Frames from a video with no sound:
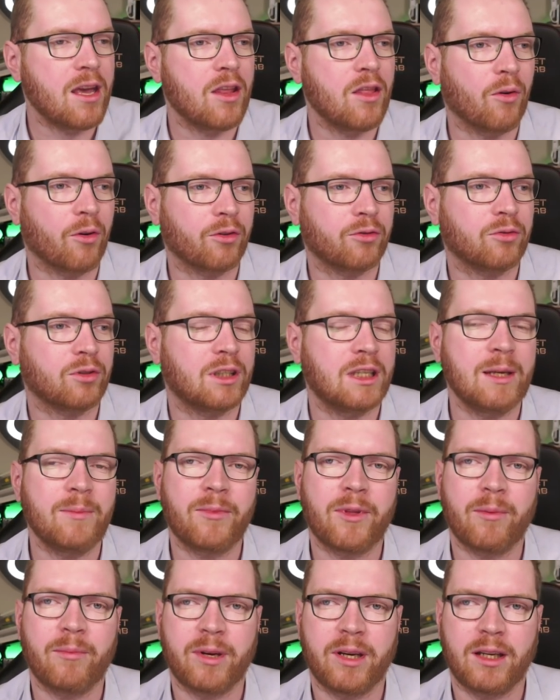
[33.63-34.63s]
in order to
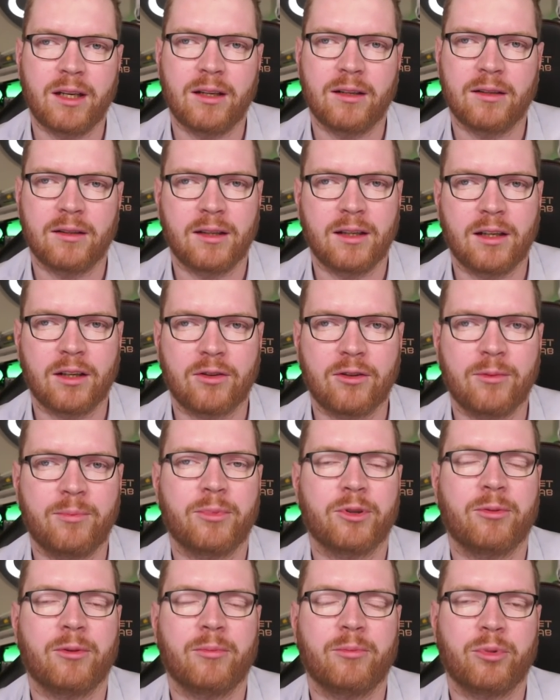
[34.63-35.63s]
keep them in a
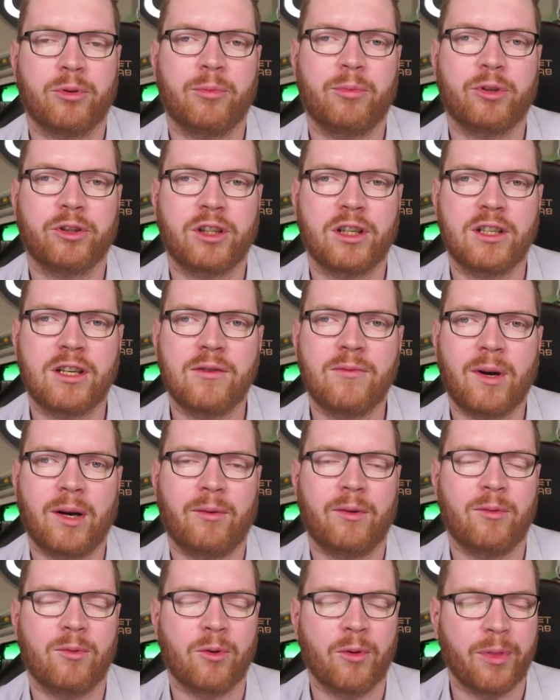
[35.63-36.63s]
good position
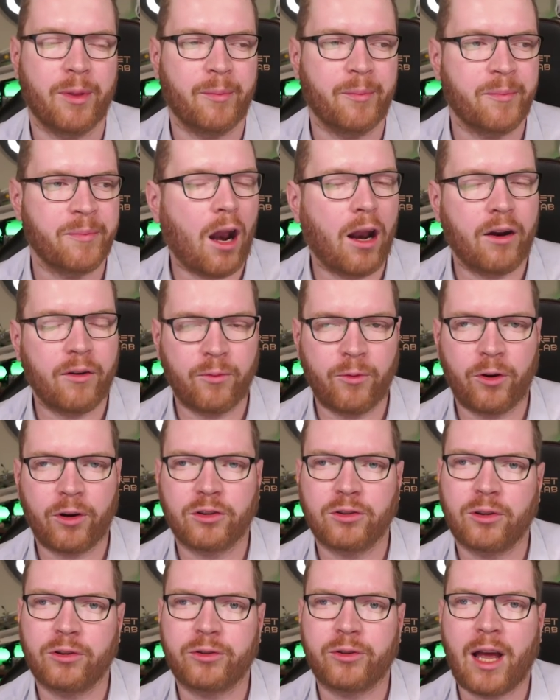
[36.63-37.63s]
where we want them. A lot of work
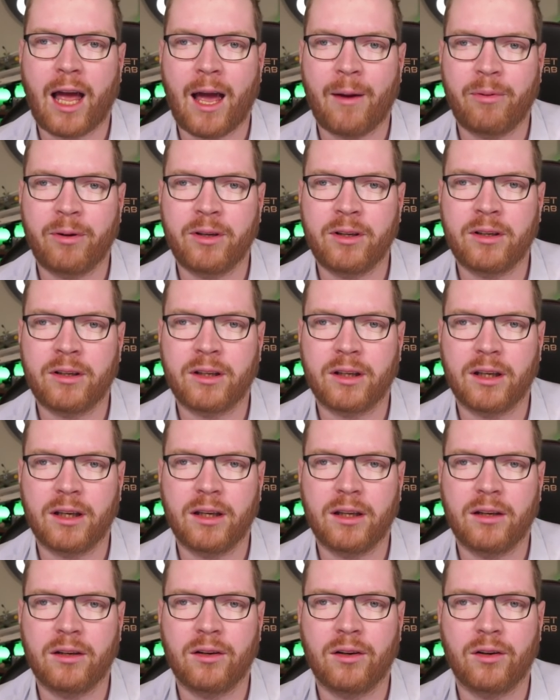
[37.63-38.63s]
has also happened
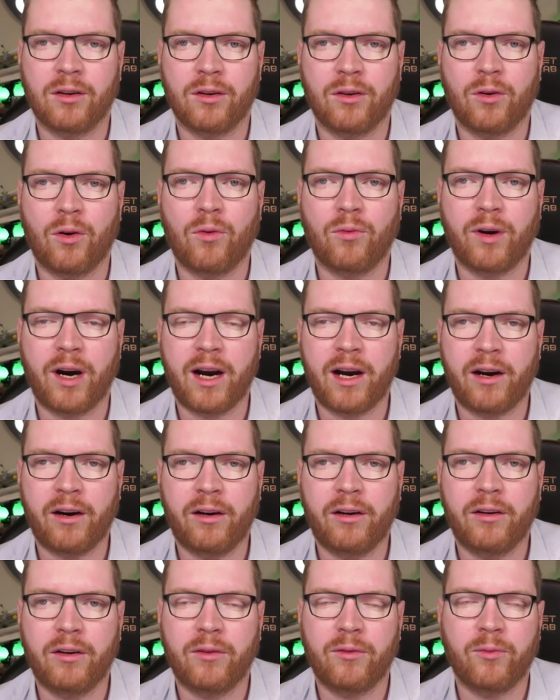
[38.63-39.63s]
in
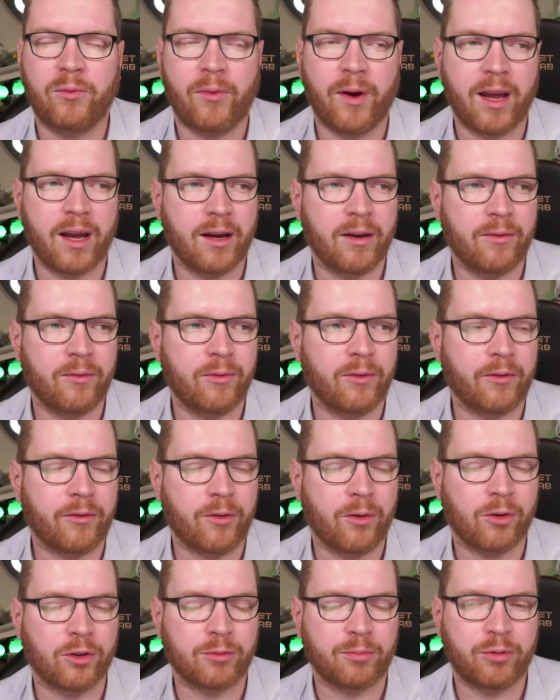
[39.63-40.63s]
O'Rare, where of
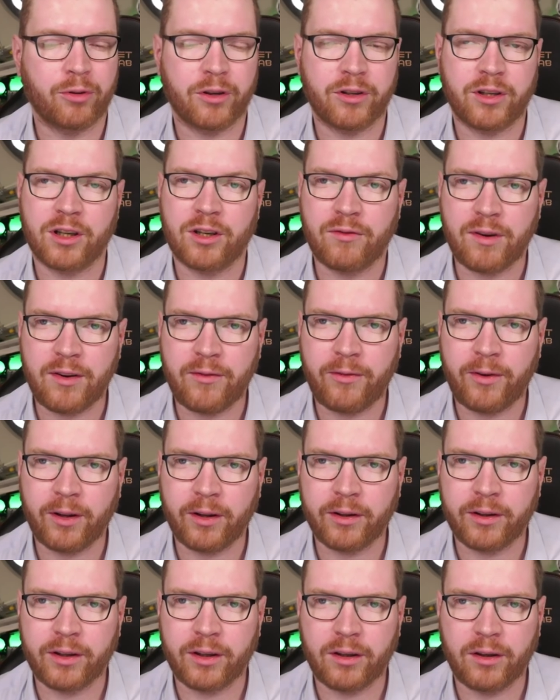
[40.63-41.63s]
course Project
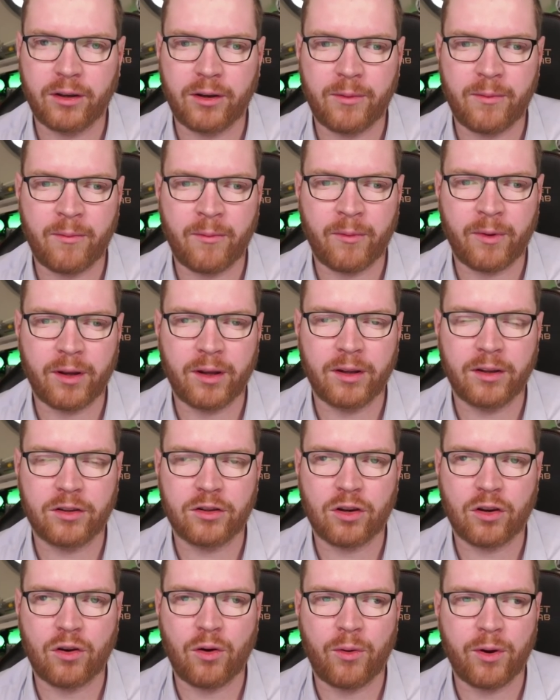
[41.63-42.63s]
Greenfield
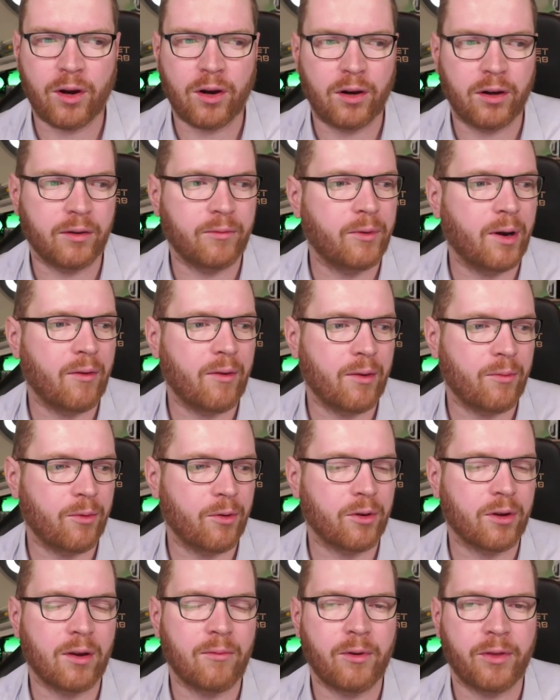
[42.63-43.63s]
is going on, where we're
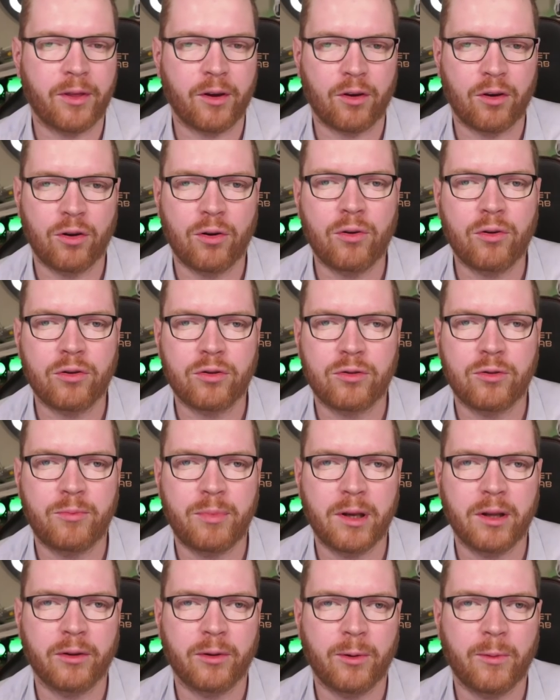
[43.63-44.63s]
working with the code to
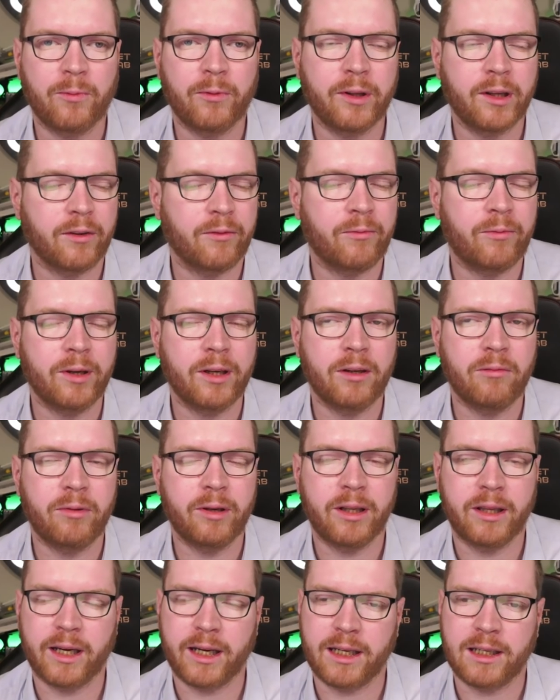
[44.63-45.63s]
build hopefully a really,
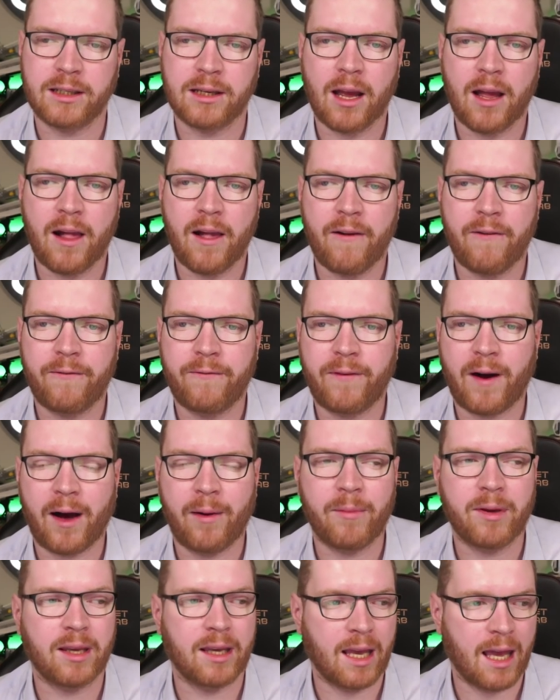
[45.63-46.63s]
really nice
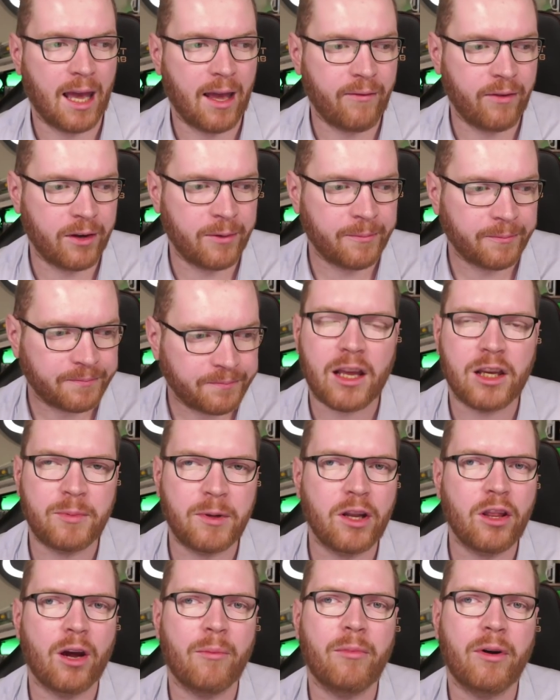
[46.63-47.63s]
farming heaven. There's
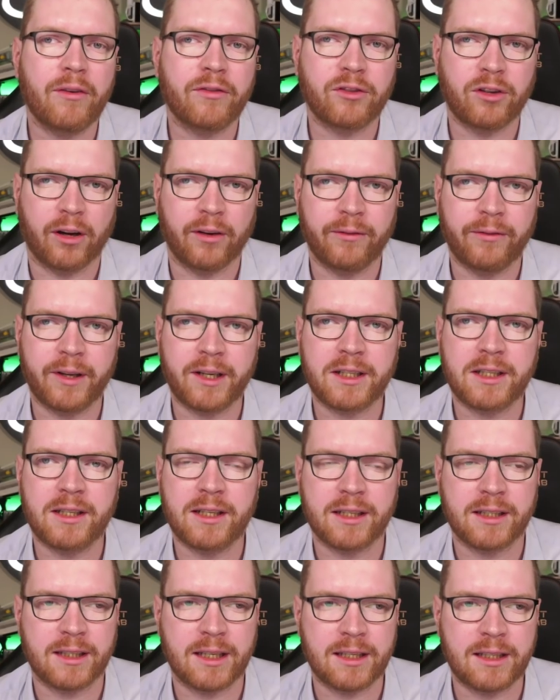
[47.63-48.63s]
been a number of conflicts in
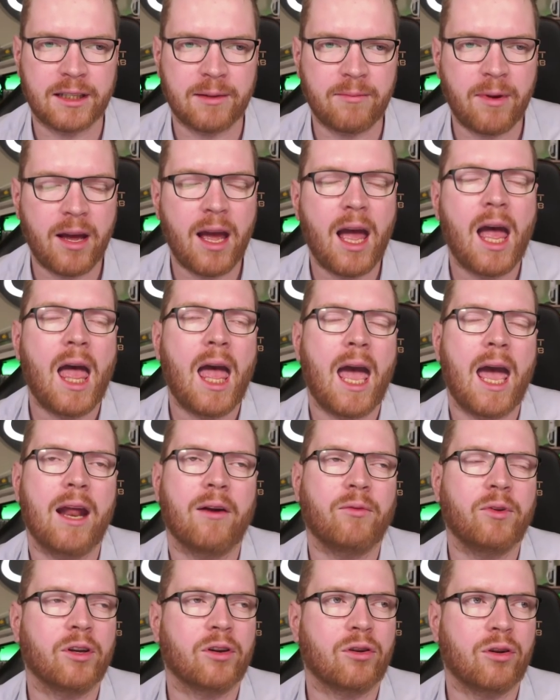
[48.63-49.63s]
the system,
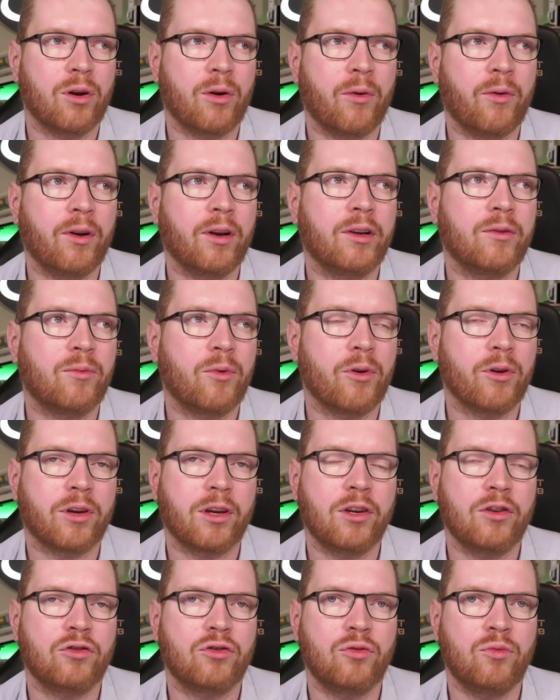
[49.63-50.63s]
and we are currently
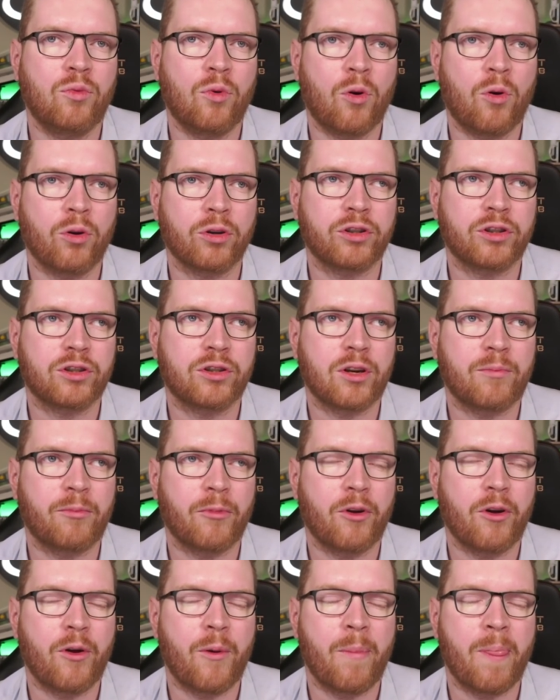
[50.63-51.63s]
working towards
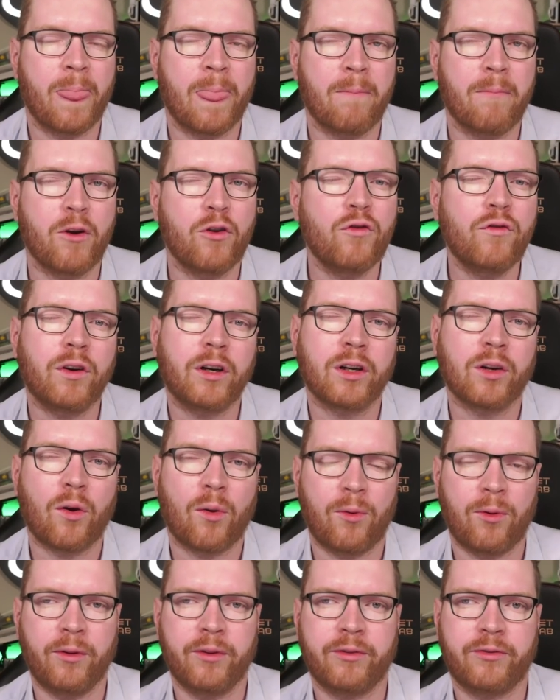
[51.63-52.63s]
maneuvering
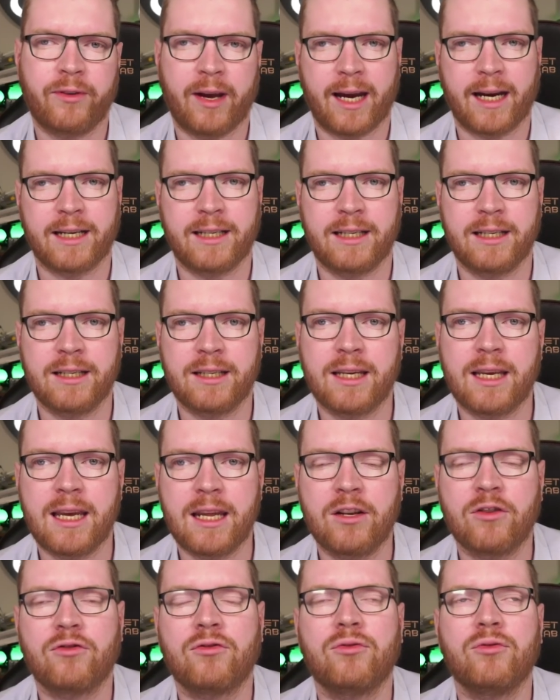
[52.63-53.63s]
all the factions
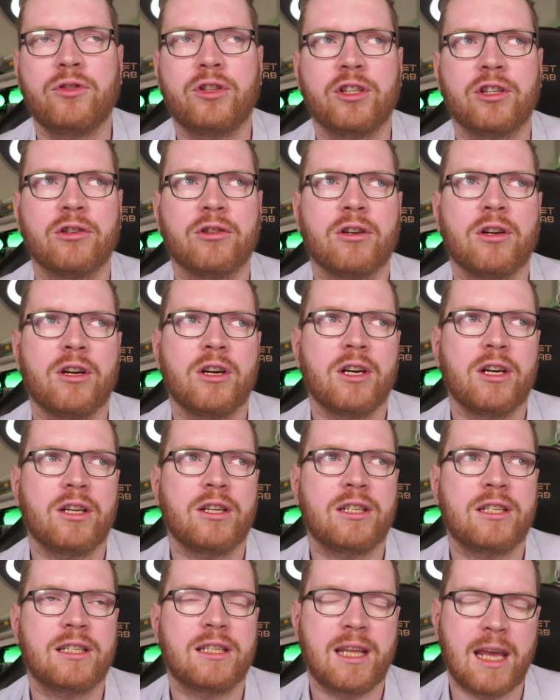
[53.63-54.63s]
into the
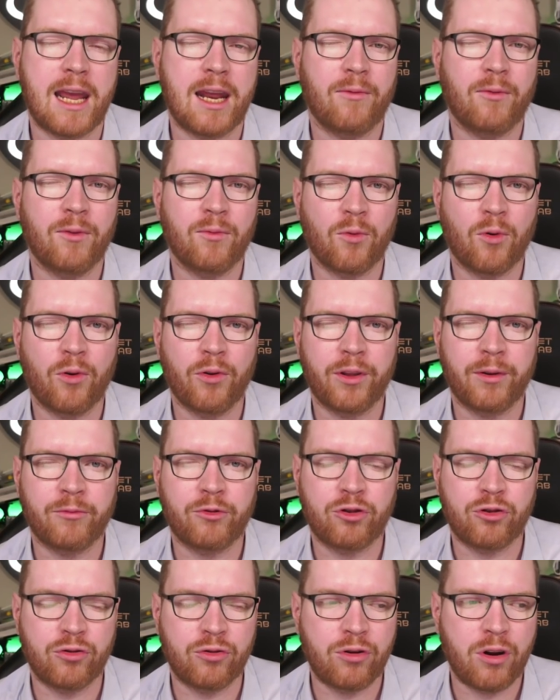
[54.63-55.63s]
state we want
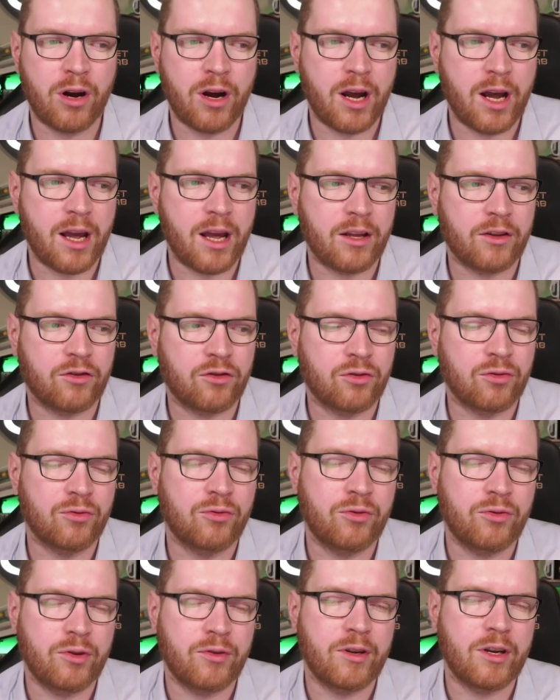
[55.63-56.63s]
them to
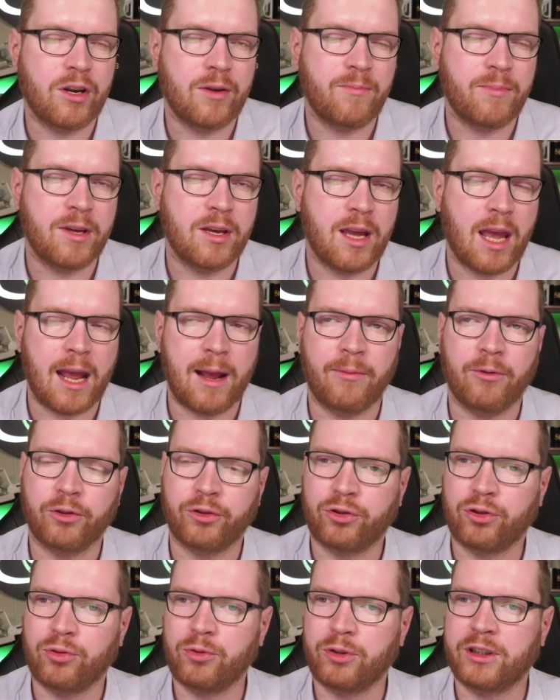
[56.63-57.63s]
be able
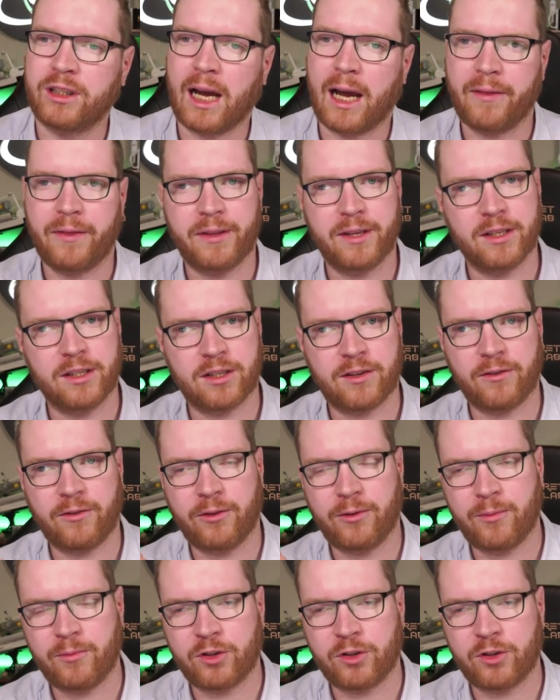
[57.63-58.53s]
to start this